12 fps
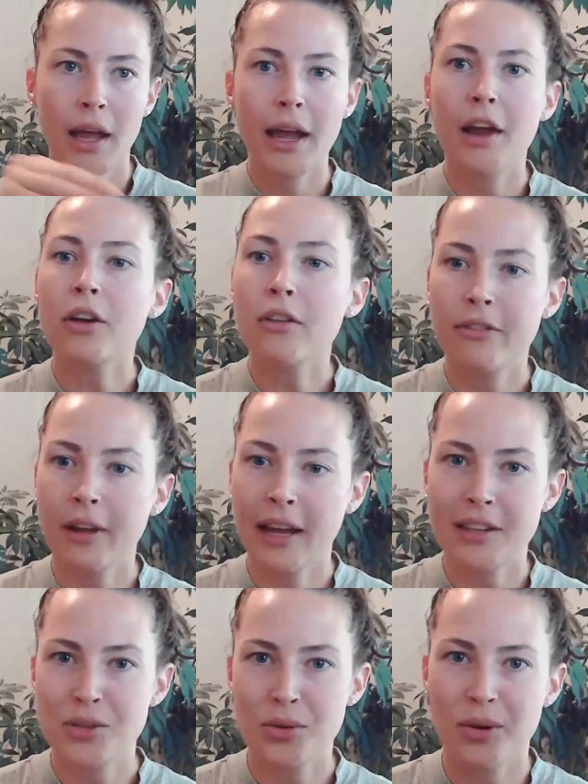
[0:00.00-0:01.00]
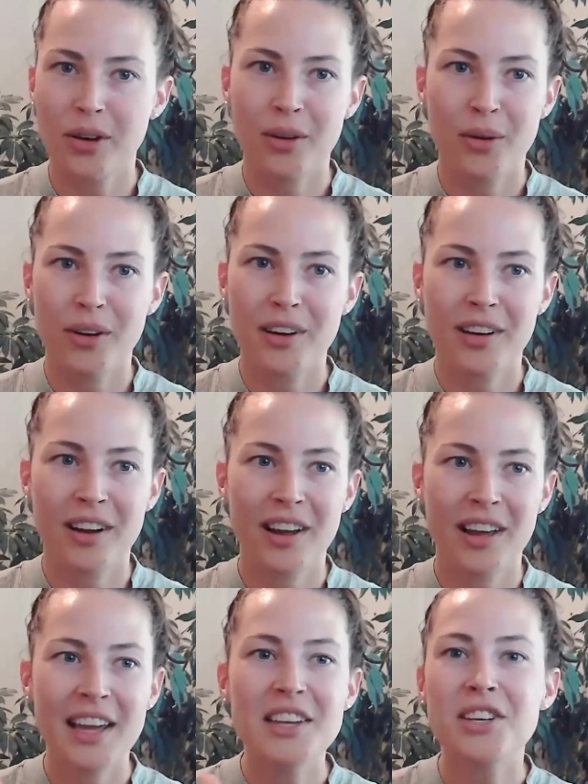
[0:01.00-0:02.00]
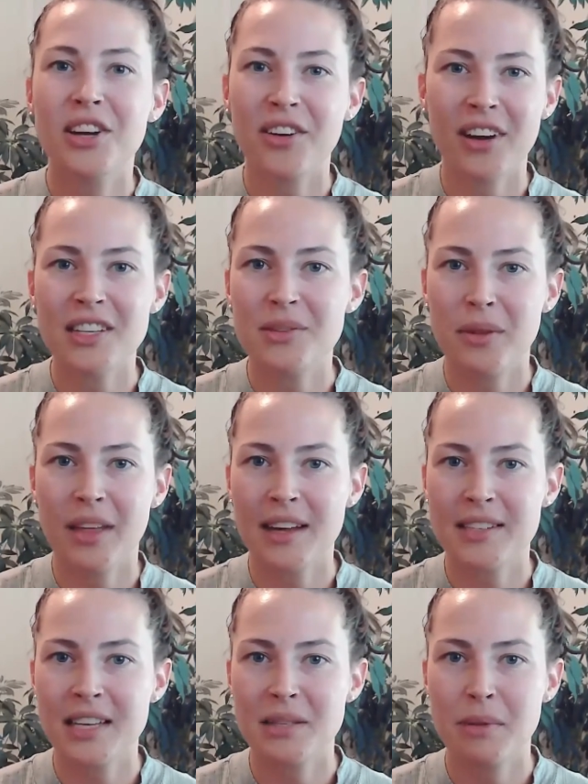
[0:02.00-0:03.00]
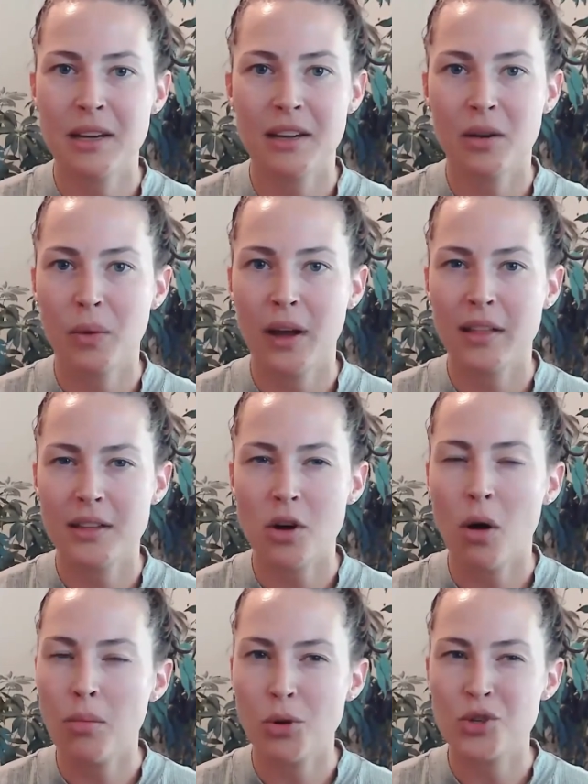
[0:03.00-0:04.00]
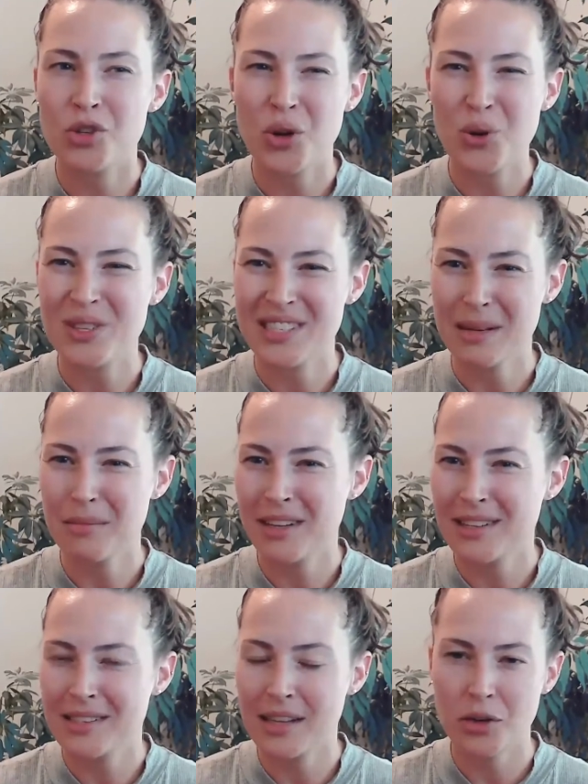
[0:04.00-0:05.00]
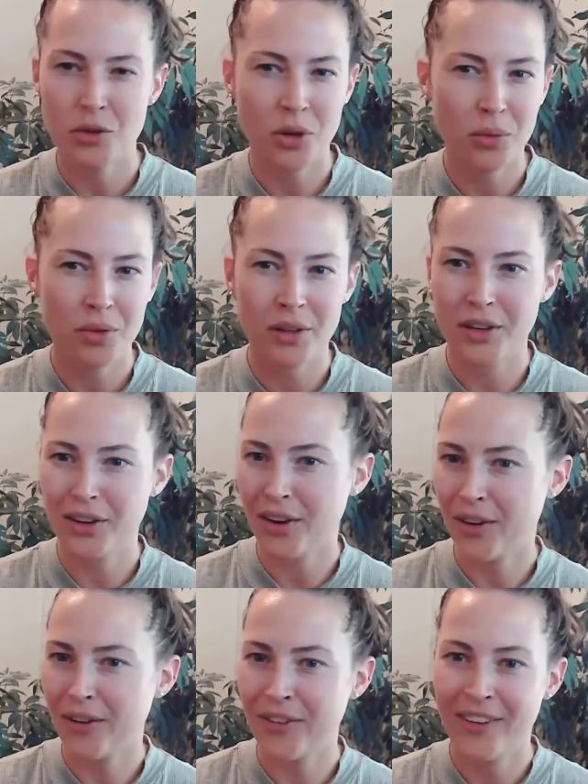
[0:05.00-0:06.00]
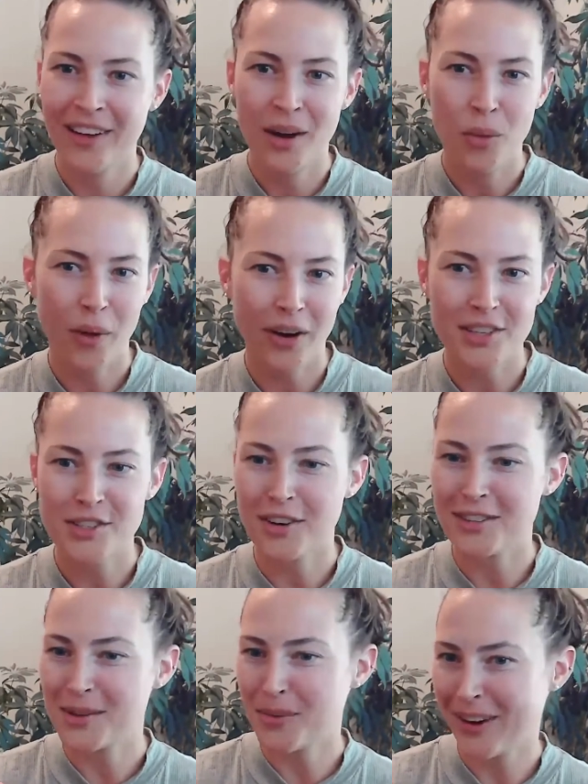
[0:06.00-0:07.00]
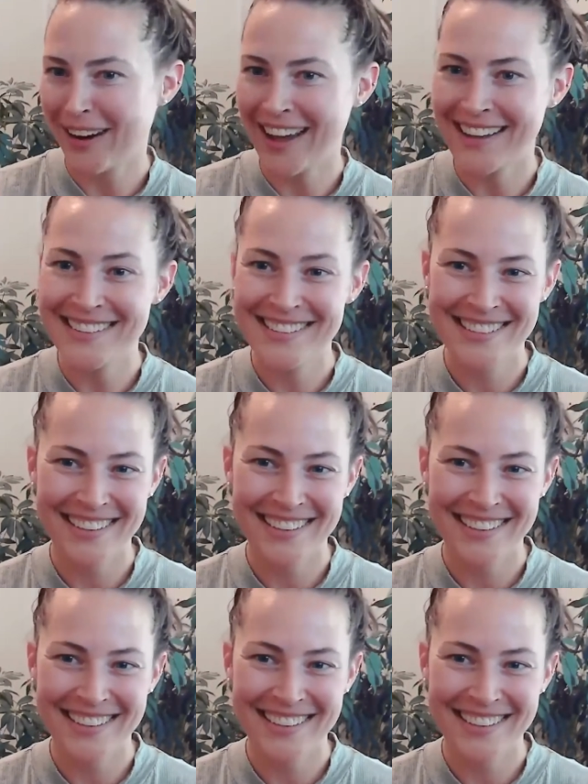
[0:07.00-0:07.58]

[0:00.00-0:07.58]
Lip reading: innervates or integrates with SSP in a way that's almost so seamless that you don't really know where it starts and where it ends.